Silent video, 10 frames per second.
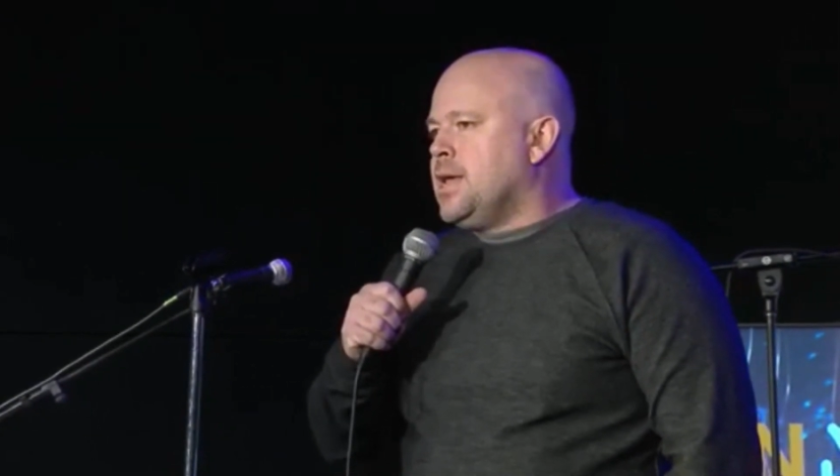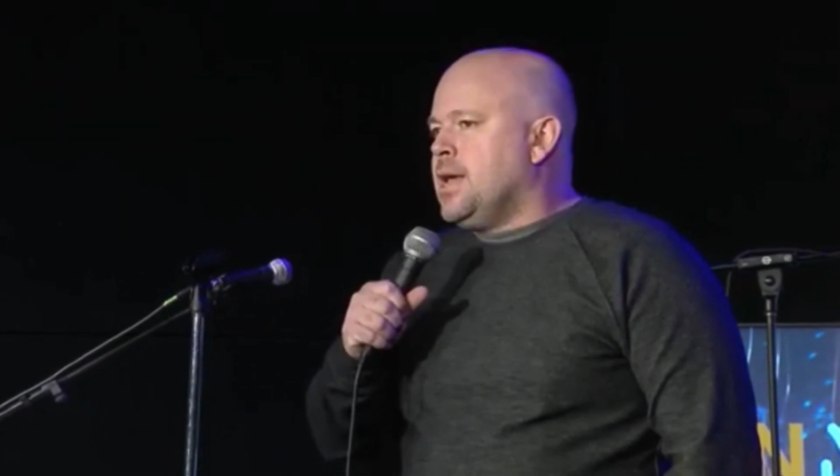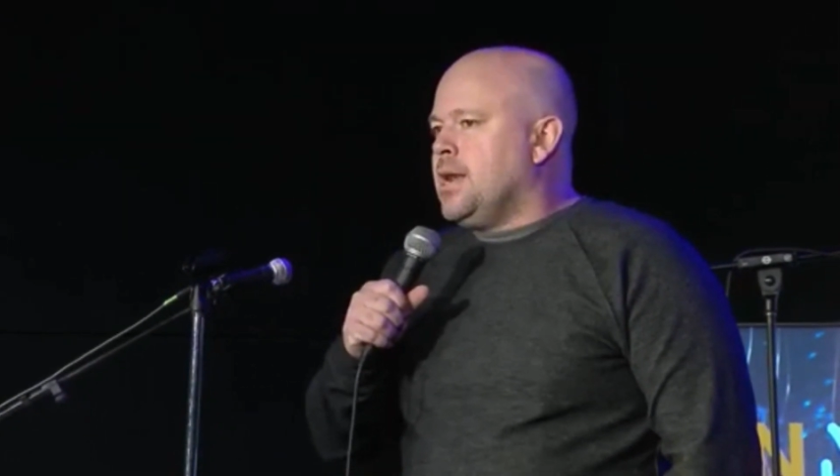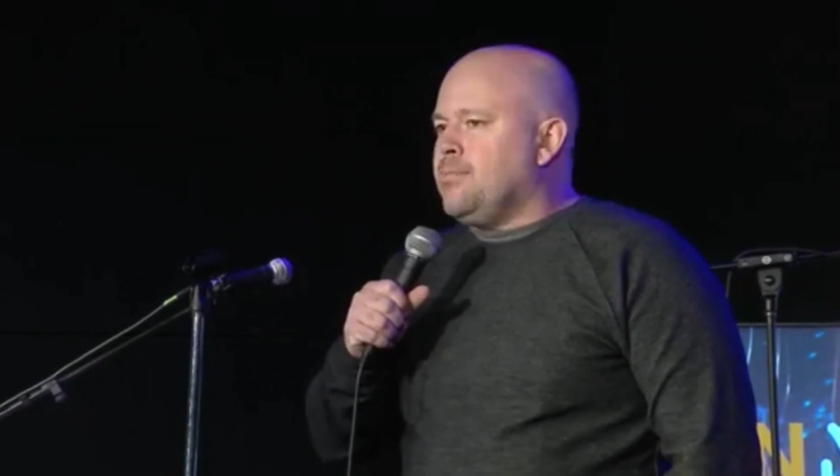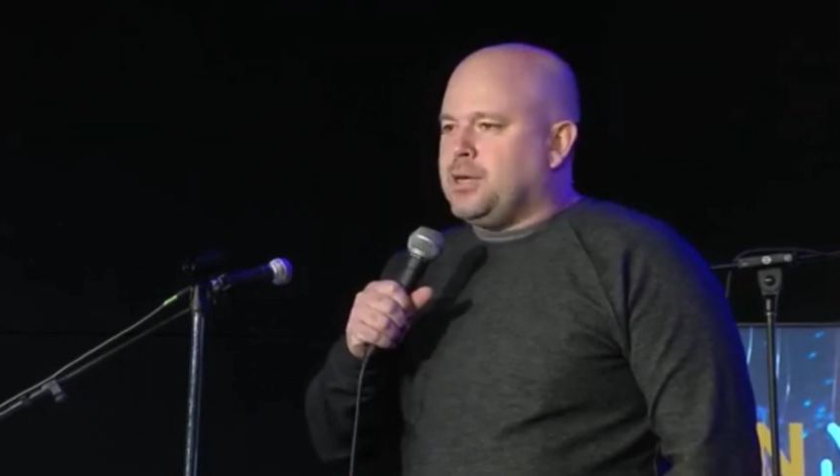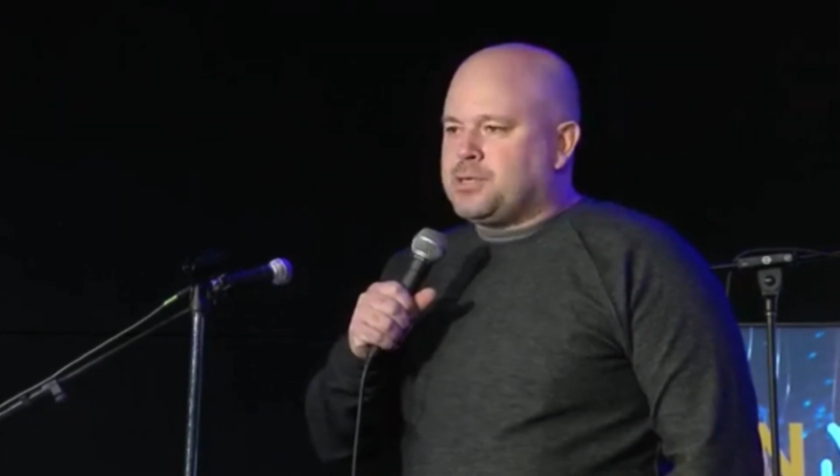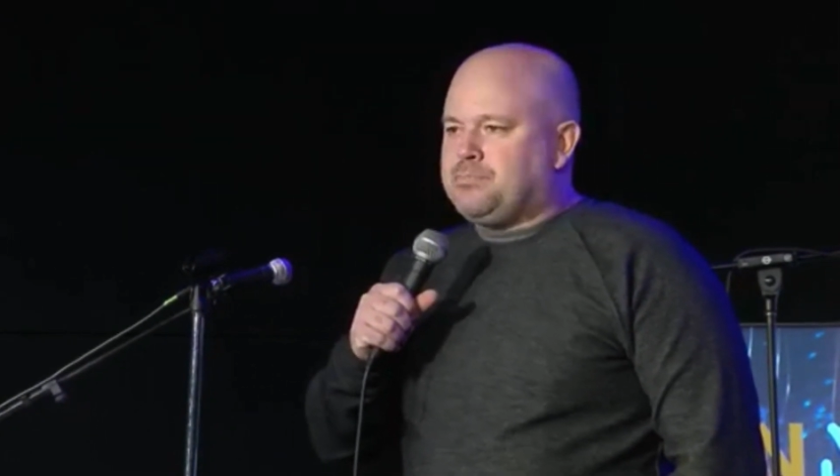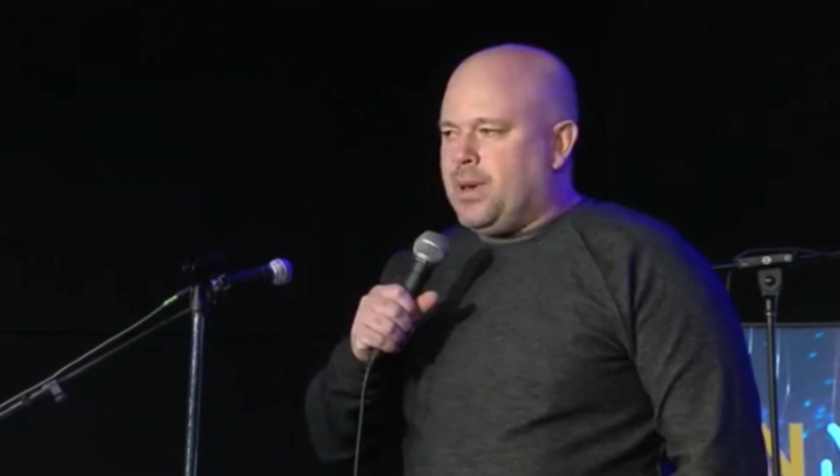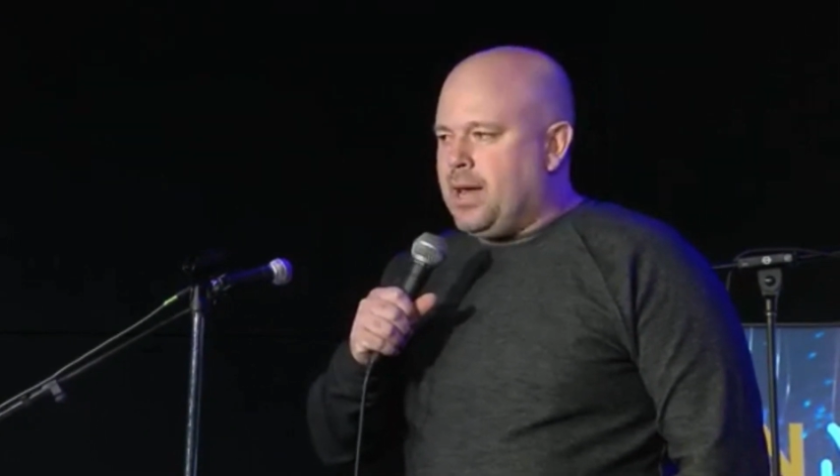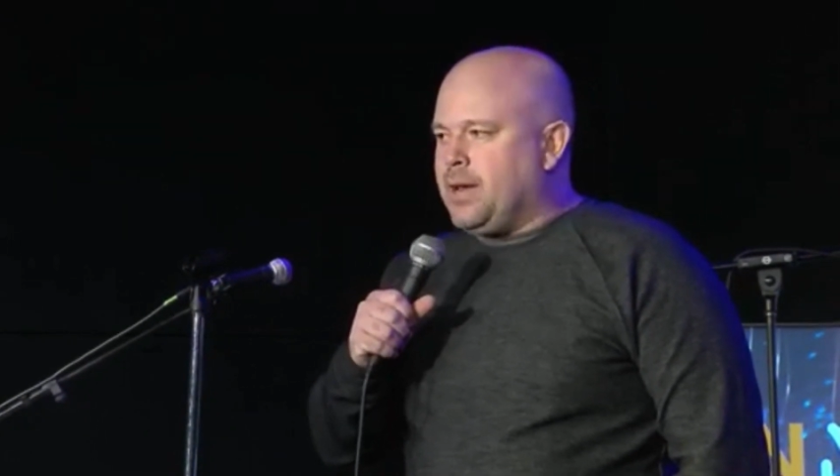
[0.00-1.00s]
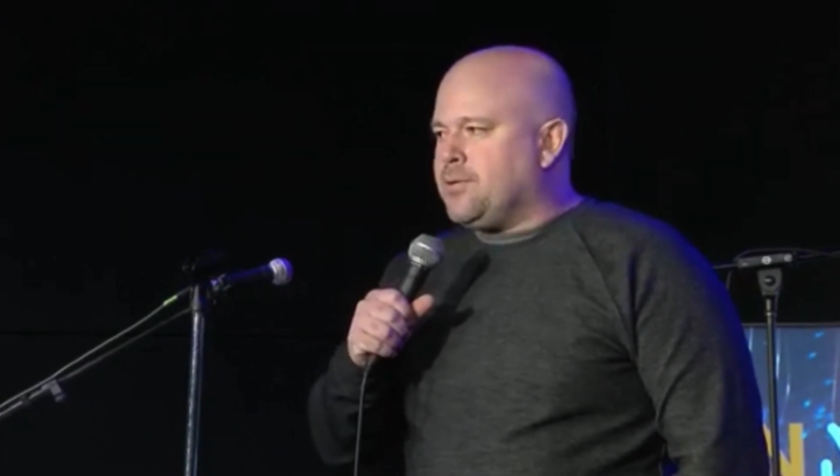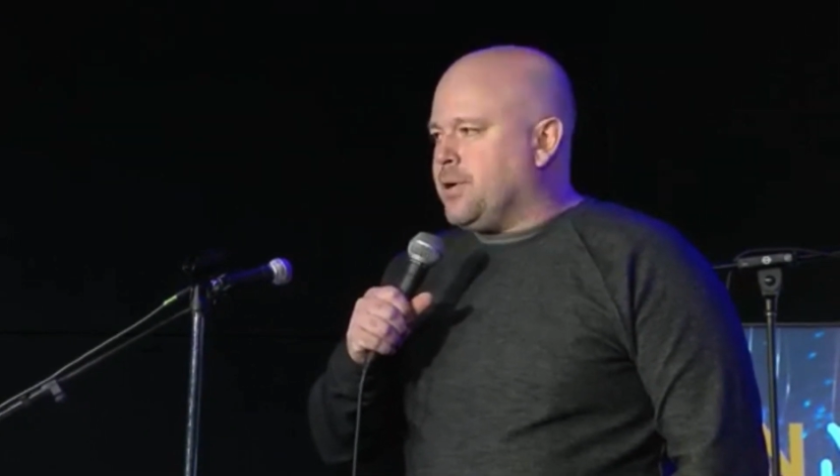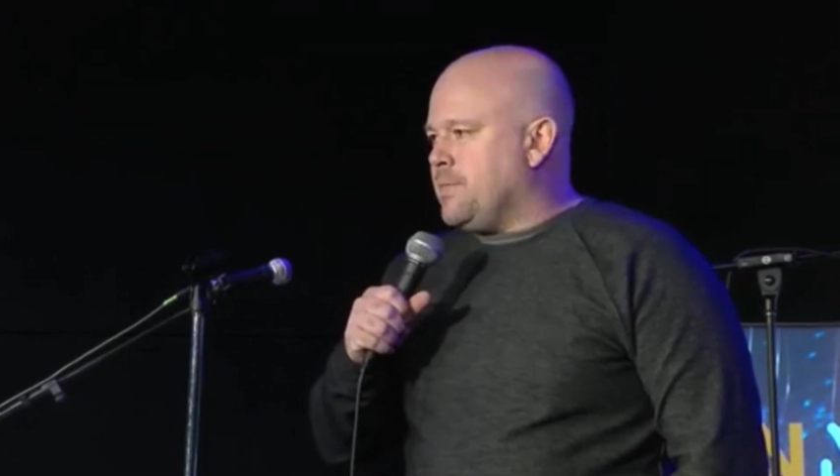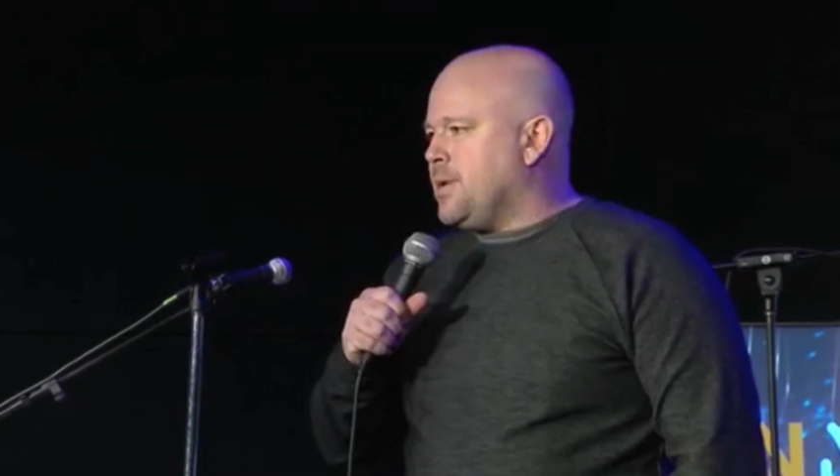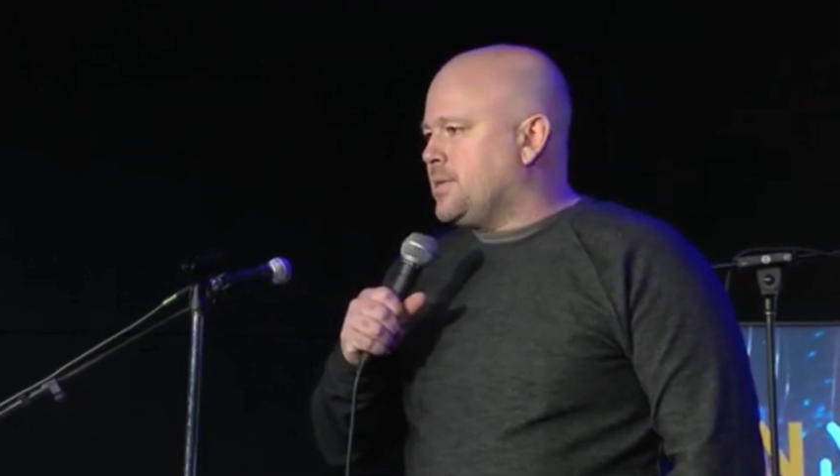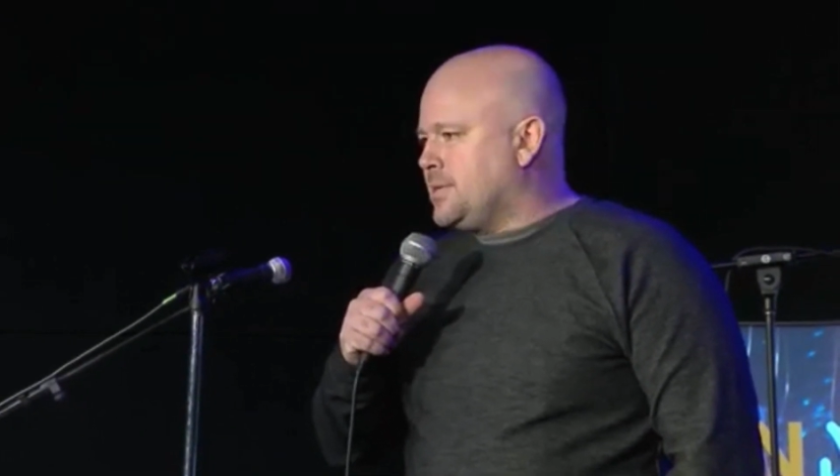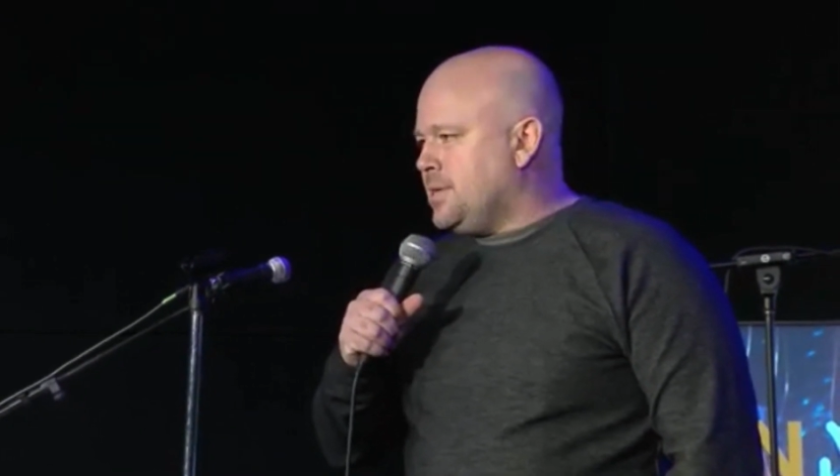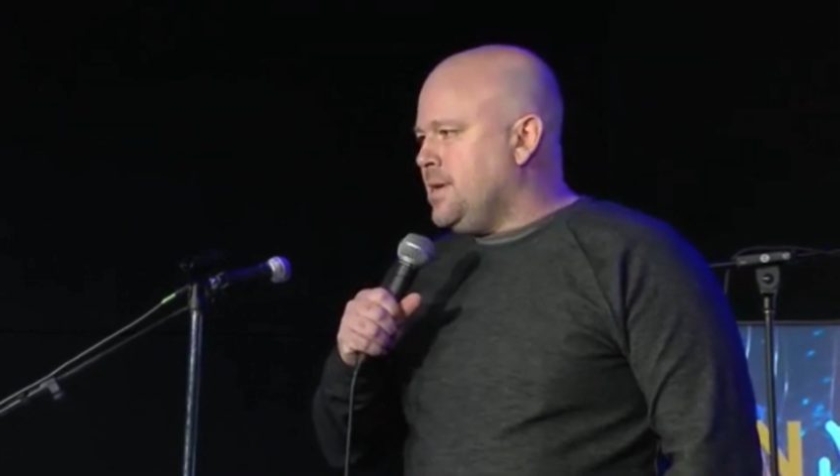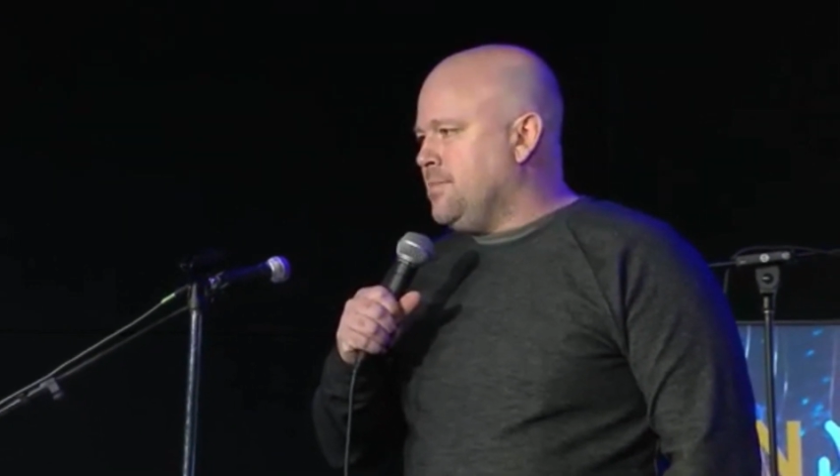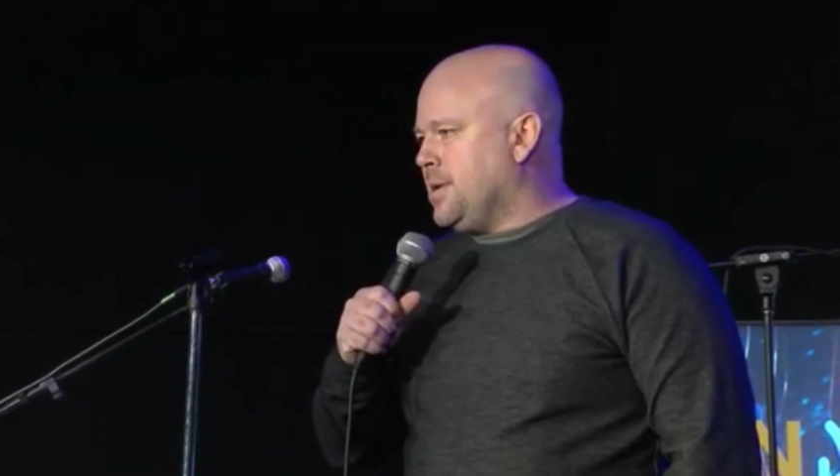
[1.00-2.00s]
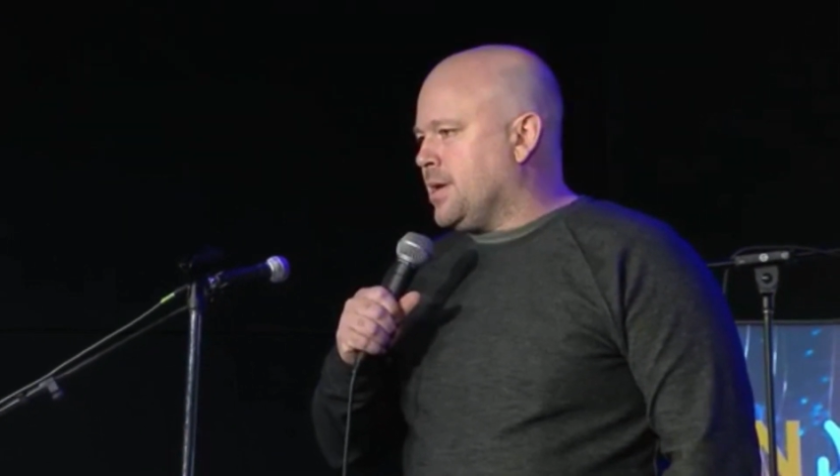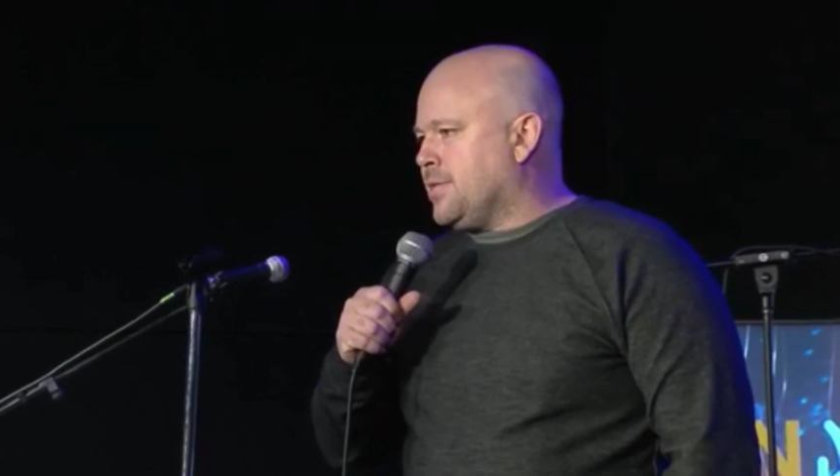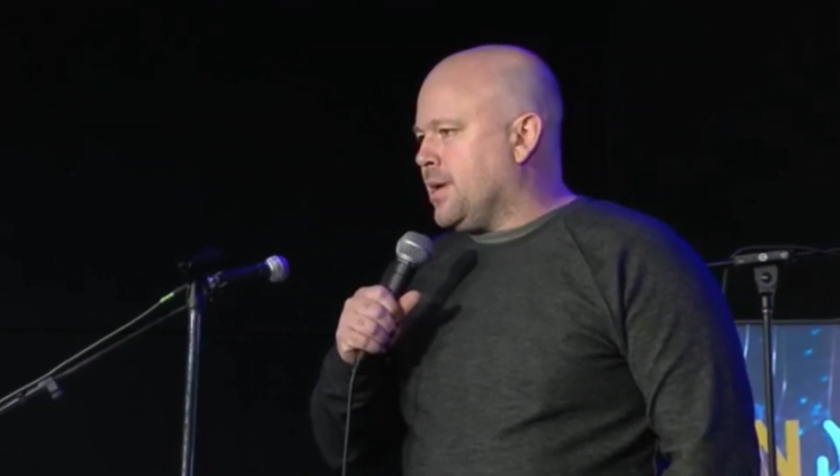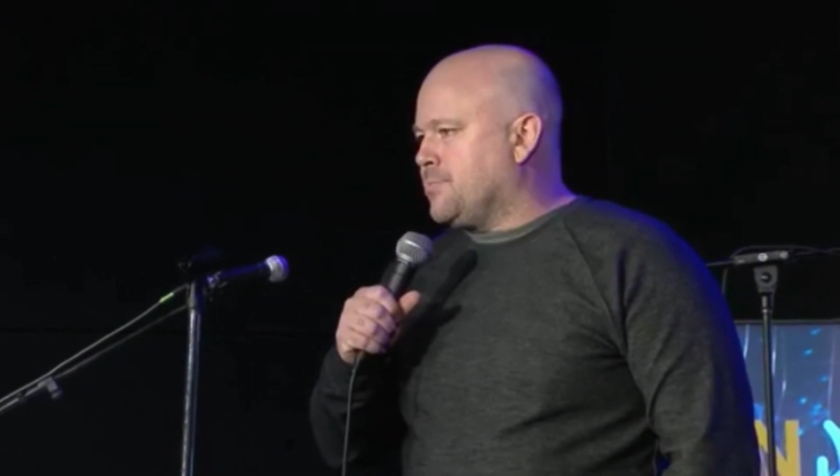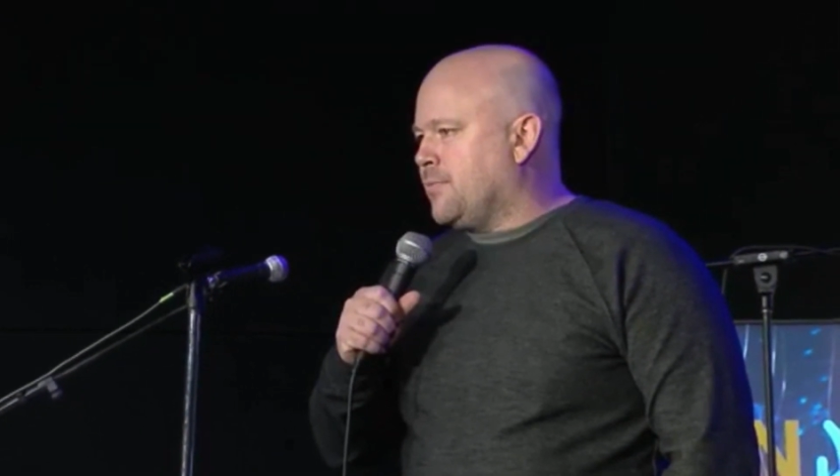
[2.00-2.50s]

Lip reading: And I'm not just pandering. It might seem like that,